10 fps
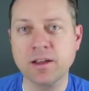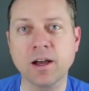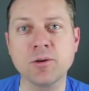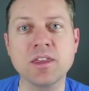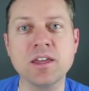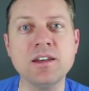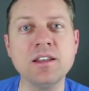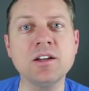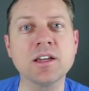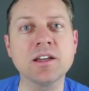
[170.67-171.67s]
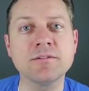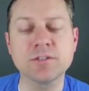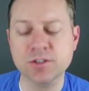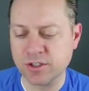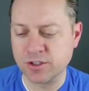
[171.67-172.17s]
I would then look at
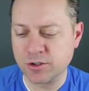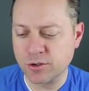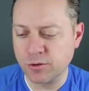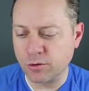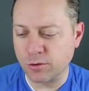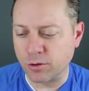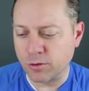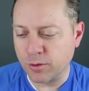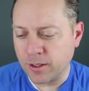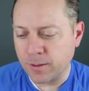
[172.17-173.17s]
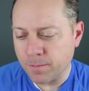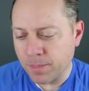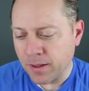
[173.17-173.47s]
verses 2 through 3.